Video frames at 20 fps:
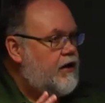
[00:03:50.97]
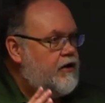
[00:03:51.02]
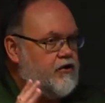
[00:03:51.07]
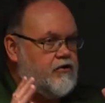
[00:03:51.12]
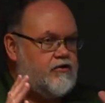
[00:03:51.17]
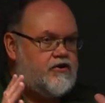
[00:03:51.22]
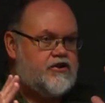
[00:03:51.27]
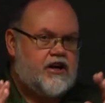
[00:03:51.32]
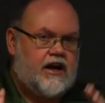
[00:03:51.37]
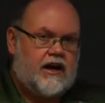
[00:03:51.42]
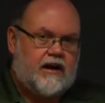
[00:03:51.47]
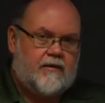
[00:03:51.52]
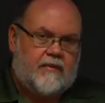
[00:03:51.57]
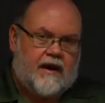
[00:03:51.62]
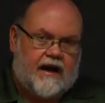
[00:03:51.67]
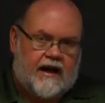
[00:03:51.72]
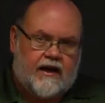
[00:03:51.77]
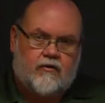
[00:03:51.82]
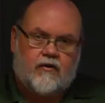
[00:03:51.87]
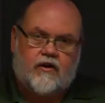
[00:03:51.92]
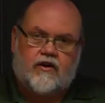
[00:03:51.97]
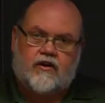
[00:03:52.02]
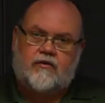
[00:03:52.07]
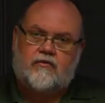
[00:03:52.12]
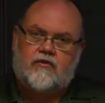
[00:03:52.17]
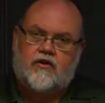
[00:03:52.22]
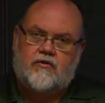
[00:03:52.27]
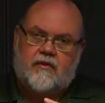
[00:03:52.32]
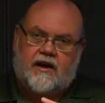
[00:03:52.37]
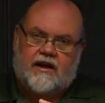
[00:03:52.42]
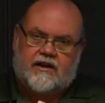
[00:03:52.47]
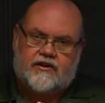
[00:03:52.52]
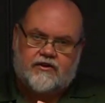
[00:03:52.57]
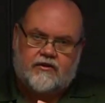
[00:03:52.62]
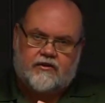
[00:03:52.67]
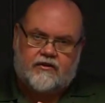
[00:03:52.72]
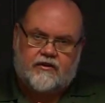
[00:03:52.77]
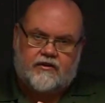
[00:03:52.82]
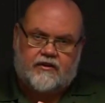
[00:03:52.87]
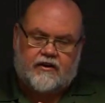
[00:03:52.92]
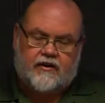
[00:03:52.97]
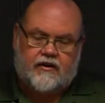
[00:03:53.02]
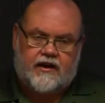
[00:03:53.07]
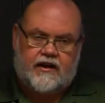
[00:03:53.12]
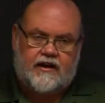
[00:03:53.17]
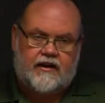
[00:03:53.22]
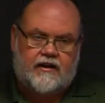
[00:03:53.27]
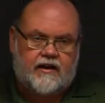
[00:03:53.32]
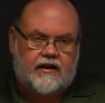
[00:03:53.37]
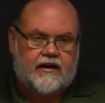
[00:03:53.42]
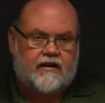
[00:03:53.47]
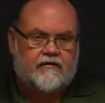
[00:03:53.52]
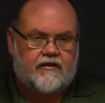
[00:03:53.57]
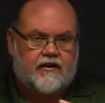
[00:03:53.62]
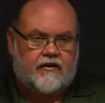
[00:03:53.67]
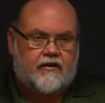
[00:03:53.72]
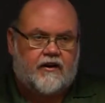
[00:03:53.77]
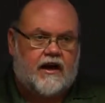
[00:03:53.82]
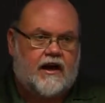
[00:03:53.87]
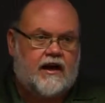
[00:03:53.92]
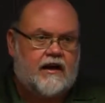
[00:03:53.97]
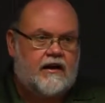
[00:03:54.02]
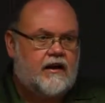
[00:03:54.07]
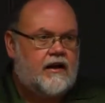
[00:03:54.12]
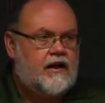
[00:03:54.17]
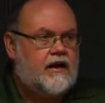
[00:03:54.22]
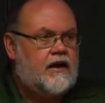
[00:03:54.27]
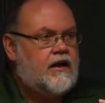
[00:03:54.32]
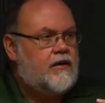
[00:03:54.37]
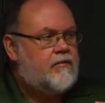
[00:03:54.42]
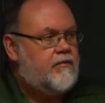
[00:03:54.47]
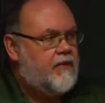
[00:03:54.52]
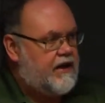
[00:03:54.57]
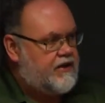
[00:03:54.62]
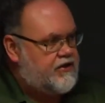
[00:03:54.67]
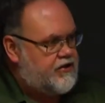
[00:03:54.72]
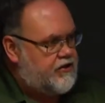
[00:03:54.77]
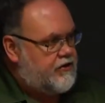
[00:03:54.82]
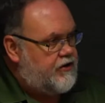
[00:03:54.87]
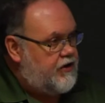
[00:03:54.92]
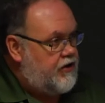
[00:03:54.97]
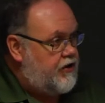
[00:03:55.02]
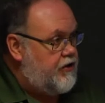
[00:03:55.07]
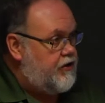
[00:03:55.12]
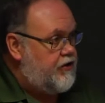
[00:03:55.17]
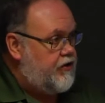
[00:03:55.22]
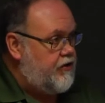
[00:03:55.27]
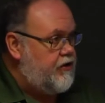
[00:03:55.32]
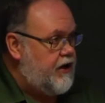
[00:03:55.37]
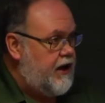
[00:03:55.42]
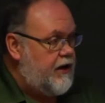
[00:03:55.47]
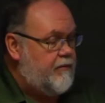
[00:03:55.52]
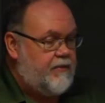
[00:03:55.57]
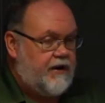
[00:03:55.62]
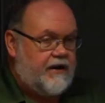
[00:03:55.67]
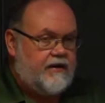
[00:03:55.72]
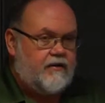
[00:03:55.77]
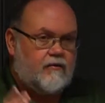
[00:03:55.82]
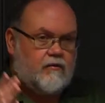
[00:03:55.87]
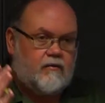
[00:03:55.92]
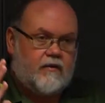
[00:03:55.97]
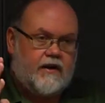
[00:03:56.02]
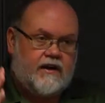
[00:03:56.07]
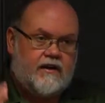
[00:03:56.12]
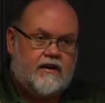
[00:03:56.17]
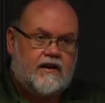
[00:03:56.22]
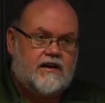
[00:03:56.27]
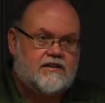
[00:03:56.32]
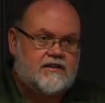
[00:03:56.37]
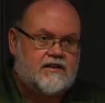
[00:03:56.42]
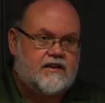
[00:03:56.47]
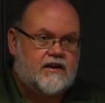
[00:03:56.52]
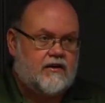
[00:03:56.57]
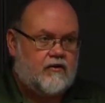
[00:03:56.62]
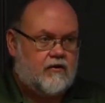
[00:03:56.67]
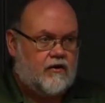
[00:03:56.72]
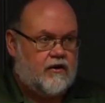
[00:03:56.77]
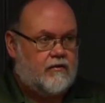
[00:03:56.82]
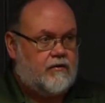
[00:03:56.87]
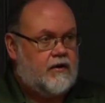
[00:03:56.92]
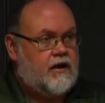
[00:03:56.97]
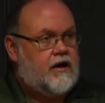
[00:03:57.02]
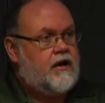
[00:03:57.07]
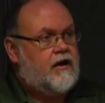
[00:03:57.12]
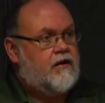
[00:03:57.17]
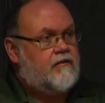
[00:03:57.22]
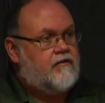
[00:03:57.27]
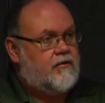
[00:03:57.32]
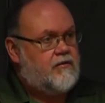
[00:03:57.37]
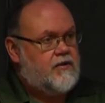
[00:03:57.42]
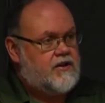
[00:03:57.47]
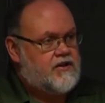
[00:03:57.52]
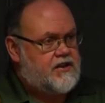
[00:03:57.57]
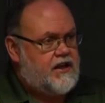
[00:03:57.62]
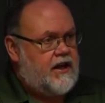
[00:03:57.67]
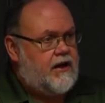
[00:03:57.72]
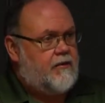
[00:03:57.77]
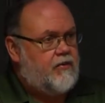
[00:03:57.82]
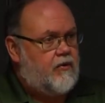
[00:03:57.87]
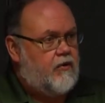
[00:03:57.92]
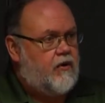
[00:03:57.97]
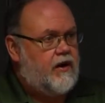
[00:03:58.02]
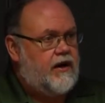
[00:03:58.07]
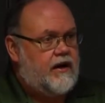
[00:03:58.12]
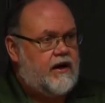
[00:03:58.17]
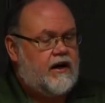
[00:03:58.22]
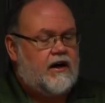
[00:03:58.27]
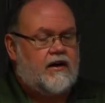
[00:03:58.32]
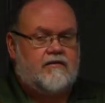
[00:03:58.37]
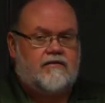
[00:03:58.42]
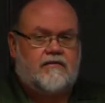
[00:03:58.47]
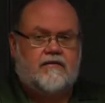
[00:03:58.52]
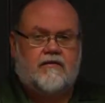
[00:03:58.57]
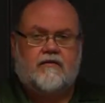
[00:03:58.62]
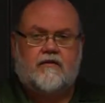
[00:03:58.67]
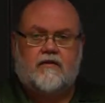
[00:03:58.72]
You check back with them. You make sure that they're healing. If they're not, make sure that you do that. But realistic, or from the standpoint of